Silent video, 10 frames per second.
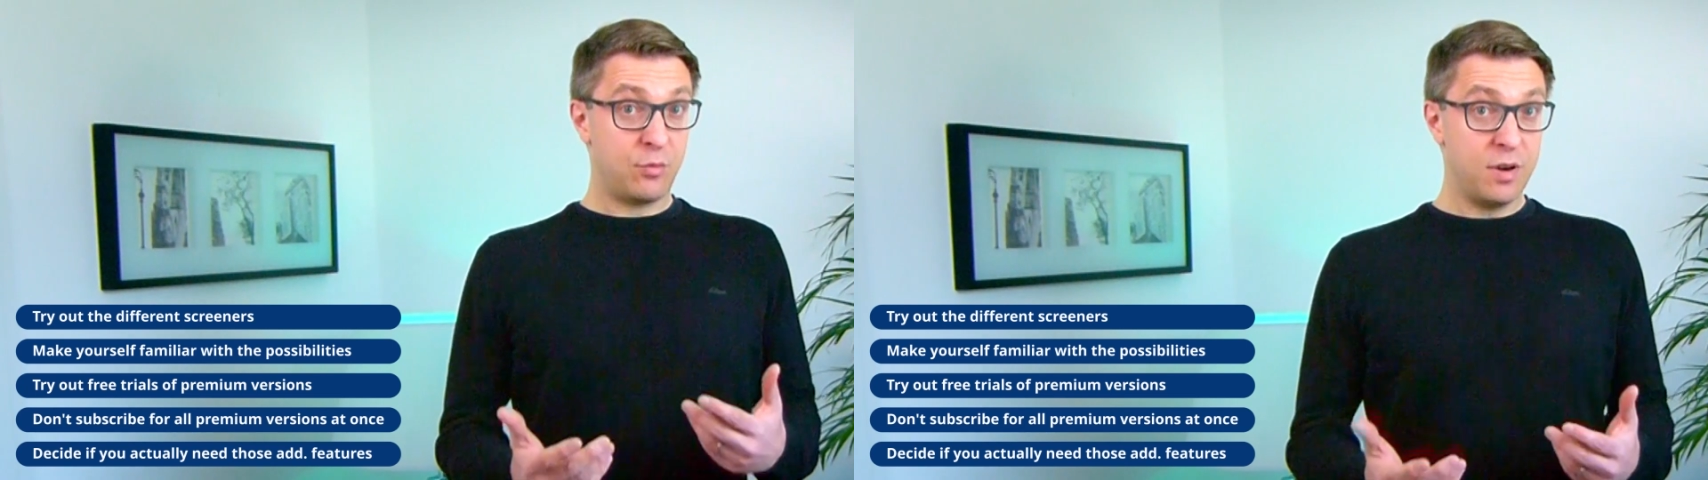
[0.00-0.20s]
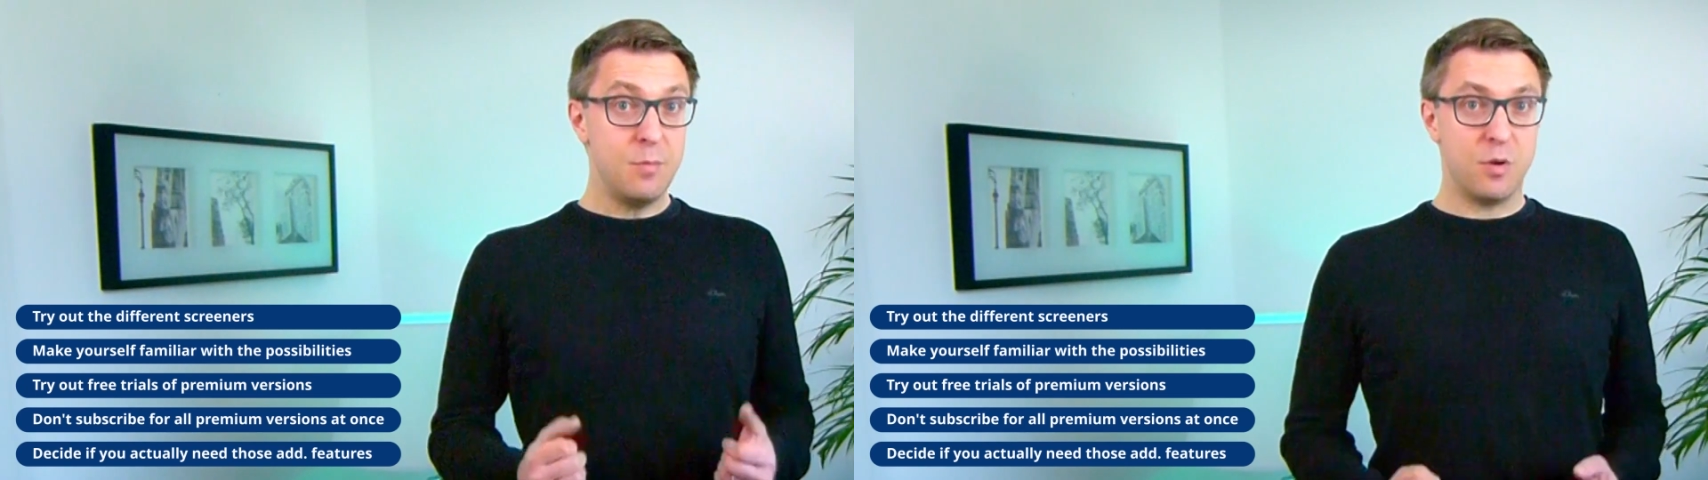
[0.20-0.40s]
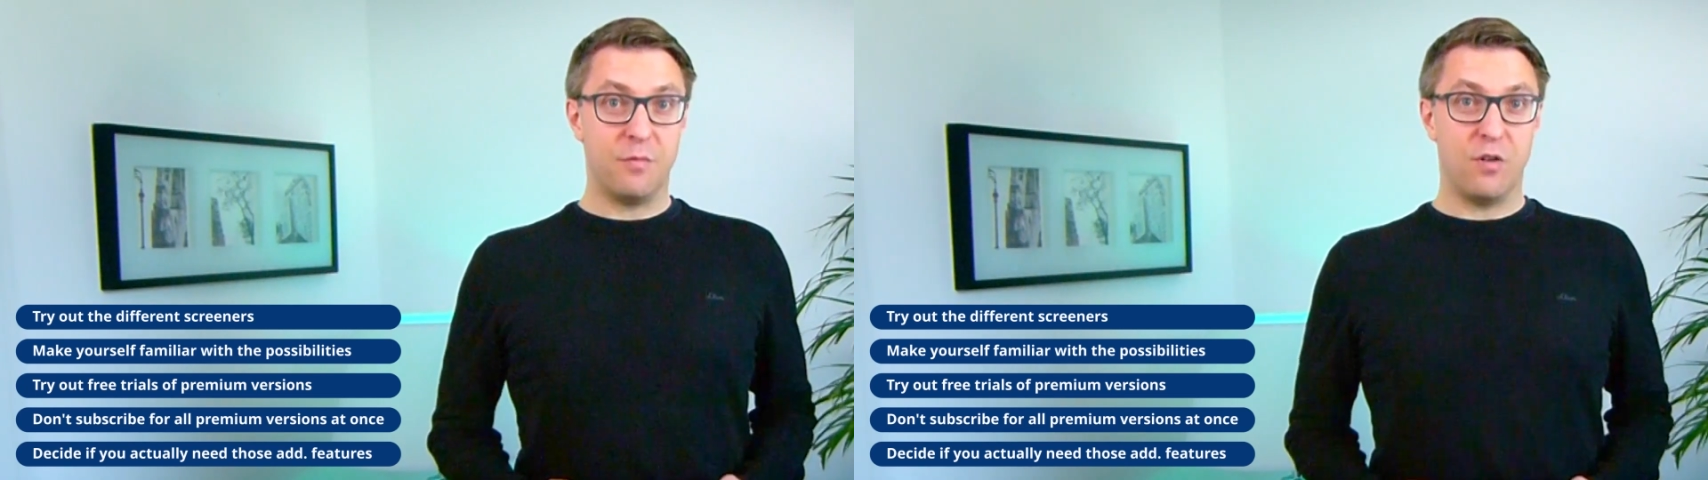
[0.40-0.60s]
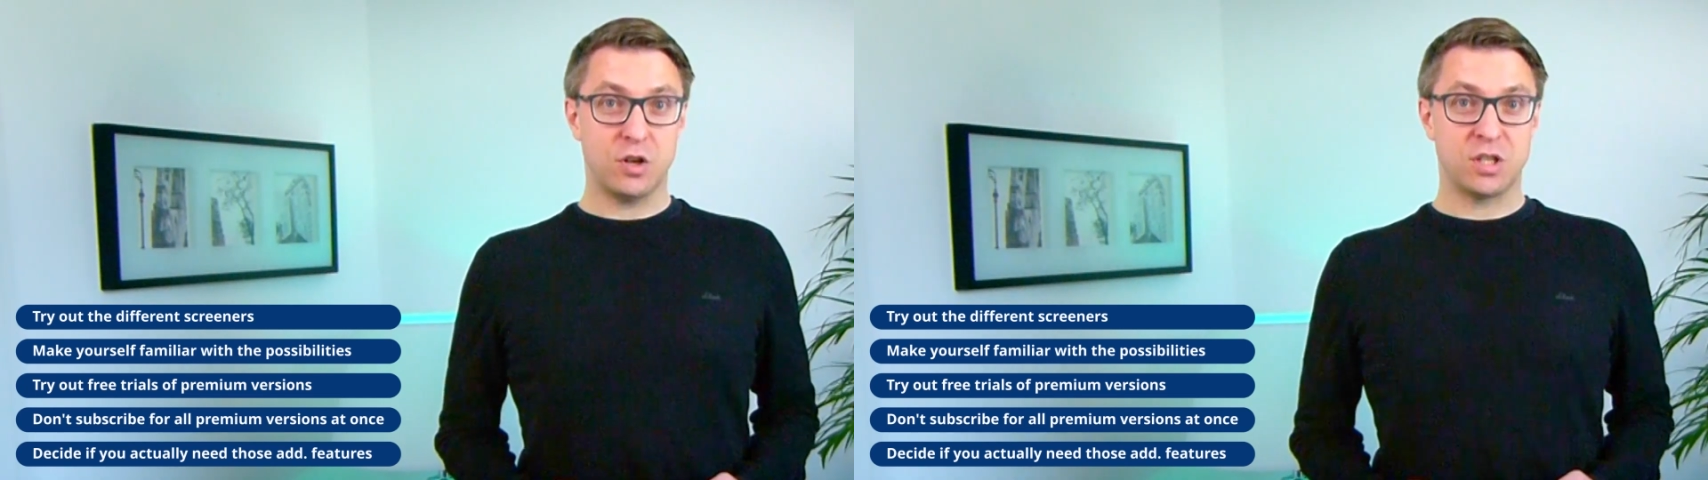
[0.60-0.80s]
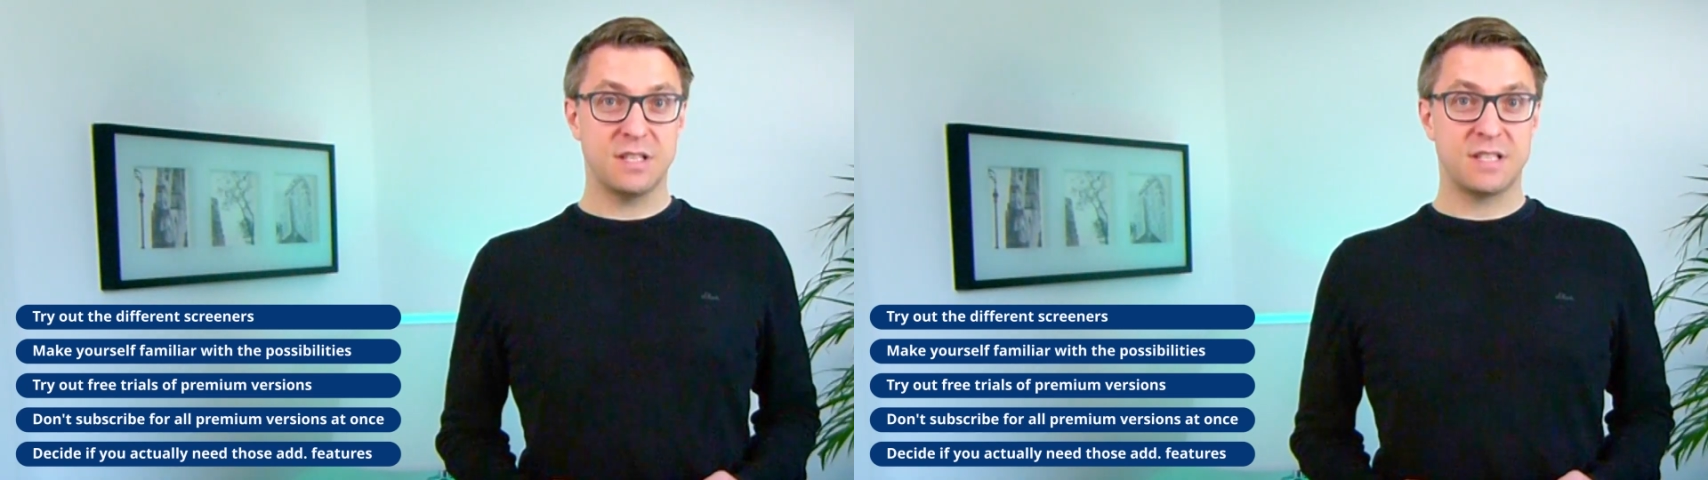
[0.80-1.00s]
premium
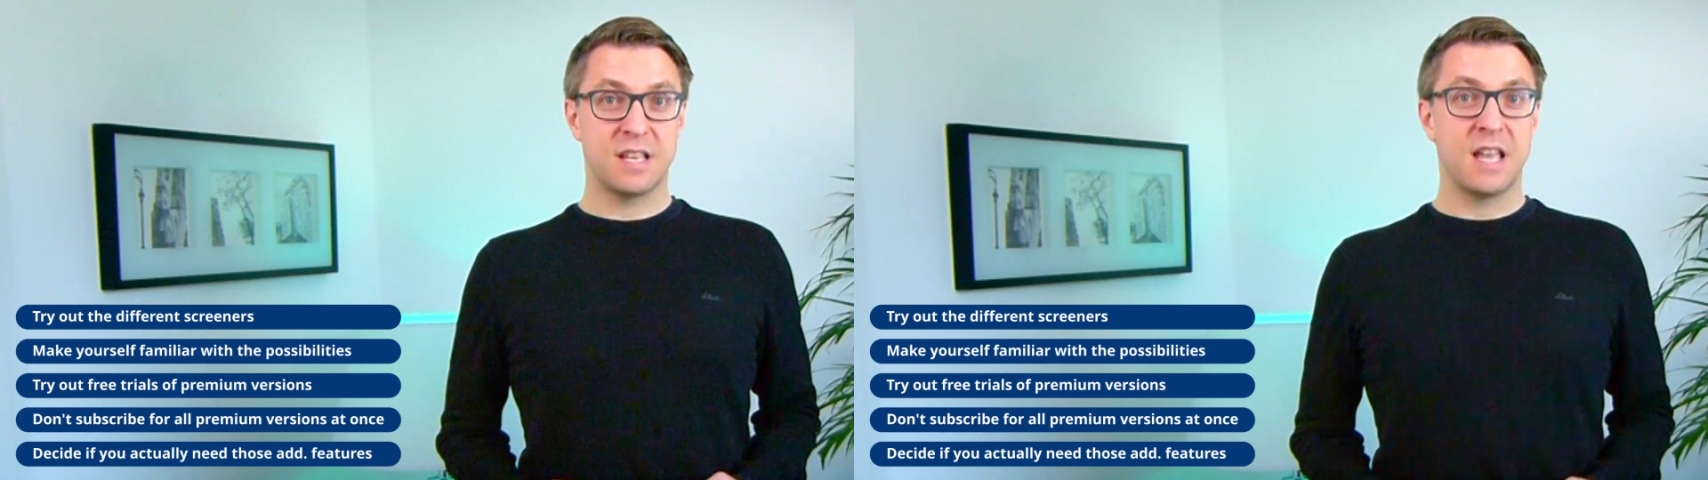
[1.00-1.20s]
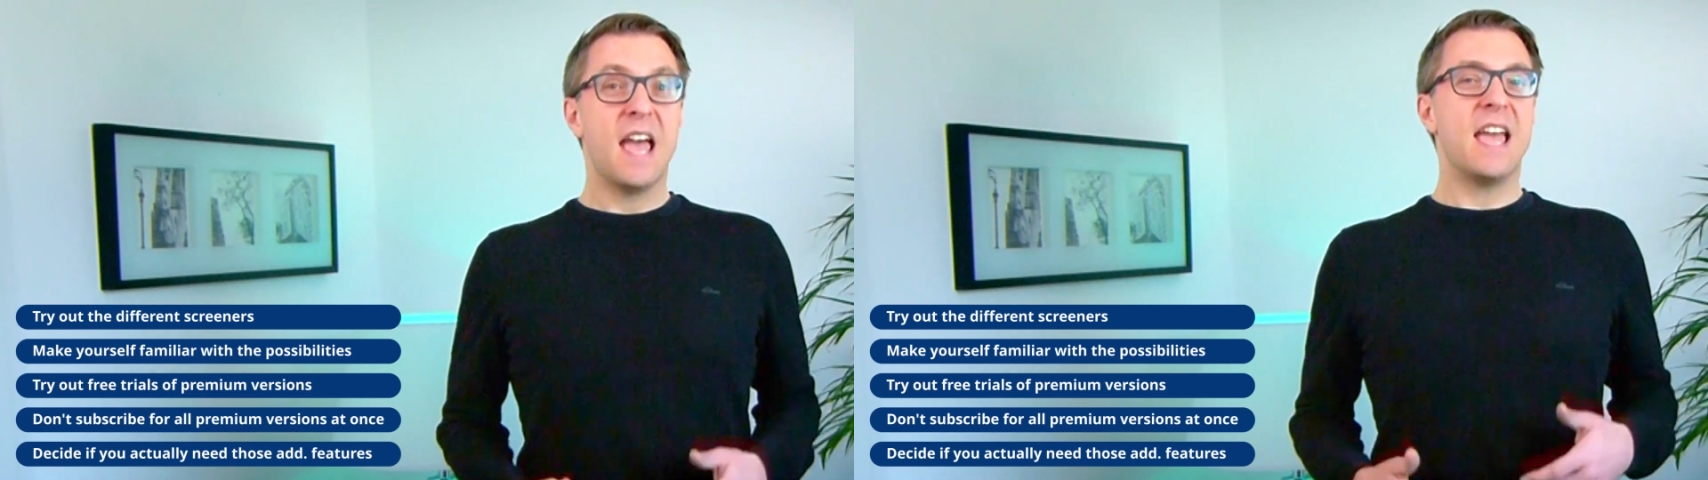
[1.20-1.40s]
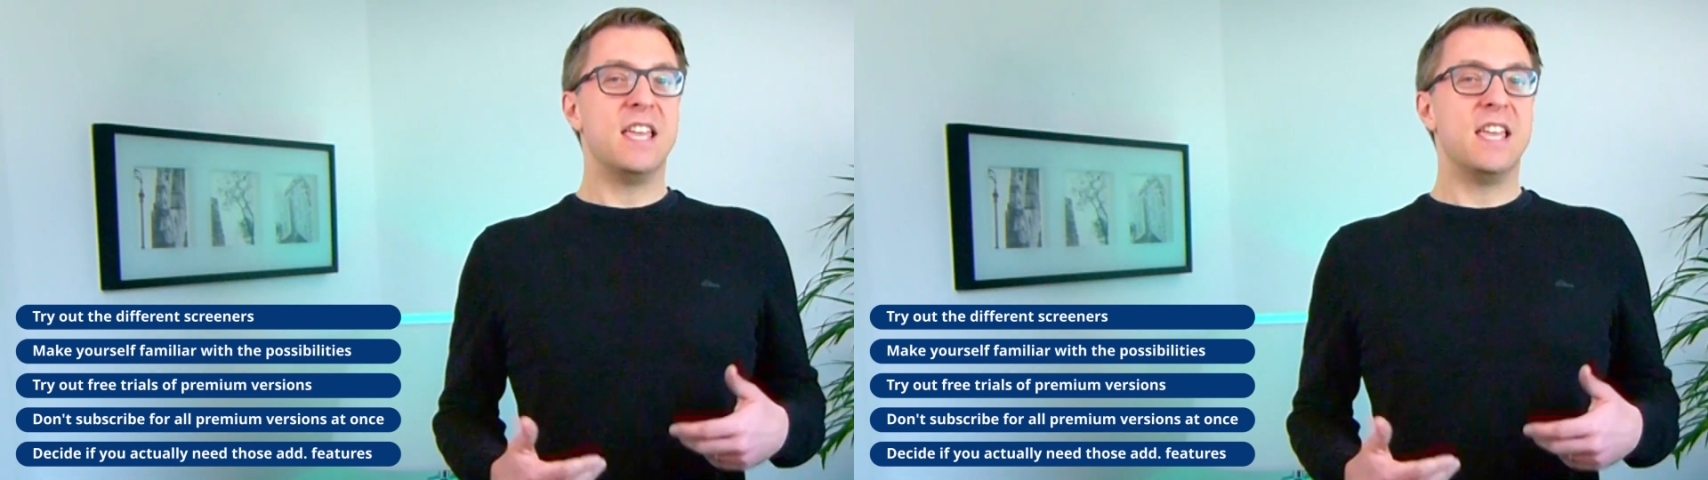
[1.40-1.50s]
versions,